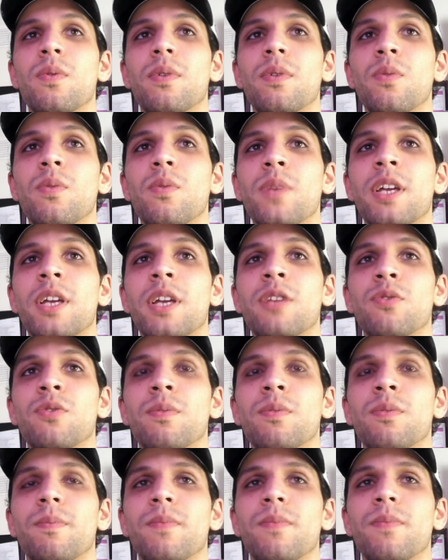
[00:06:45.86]
can
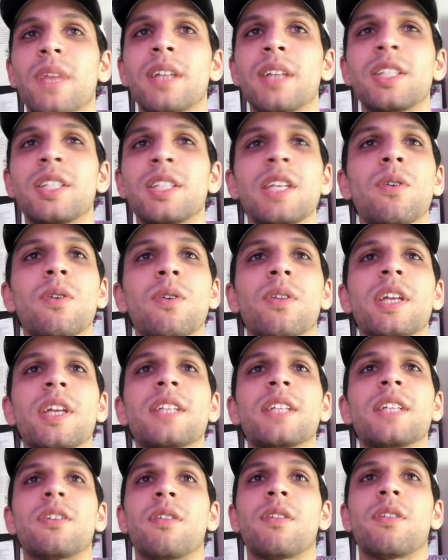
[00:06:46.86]
and see all these
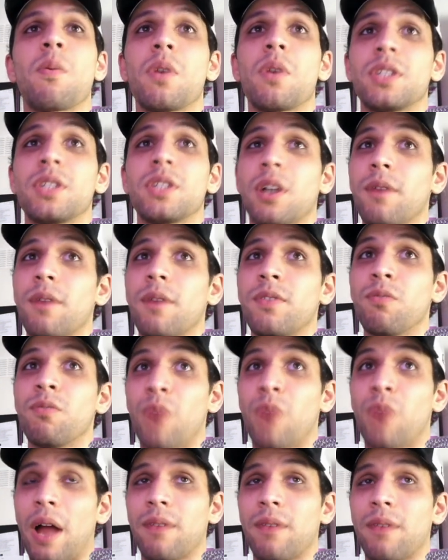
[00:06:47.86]
are the ones that I've
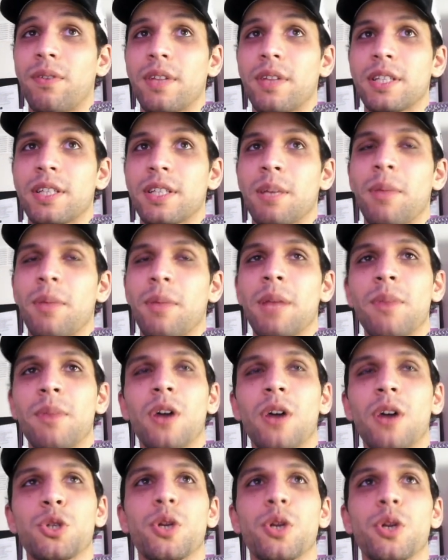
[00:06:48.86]
ran for this campaign, but I'll
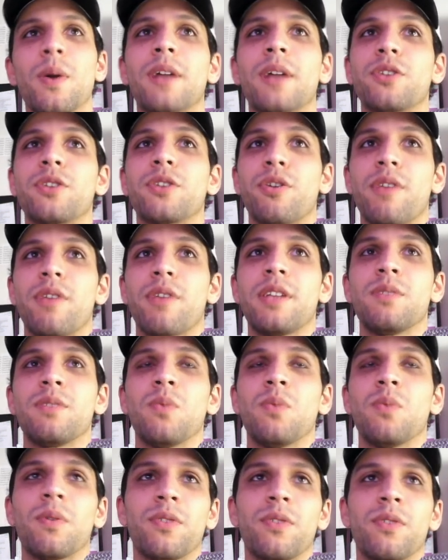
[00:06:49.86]
show you how to create
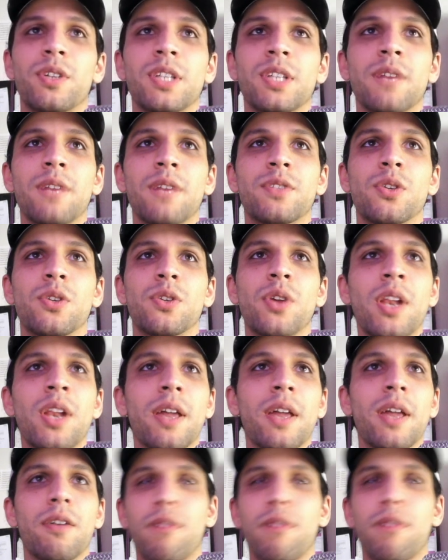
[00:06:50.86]
one for yourself. So you
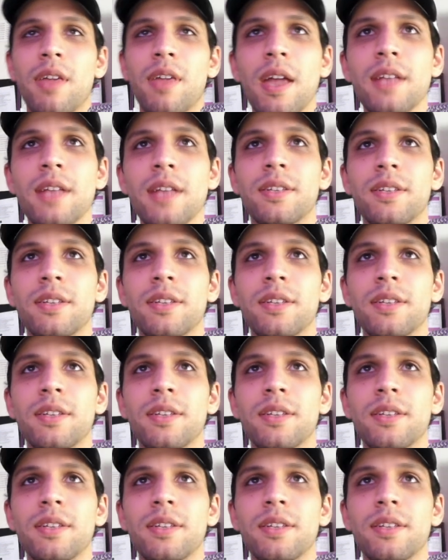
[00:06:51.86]
click create,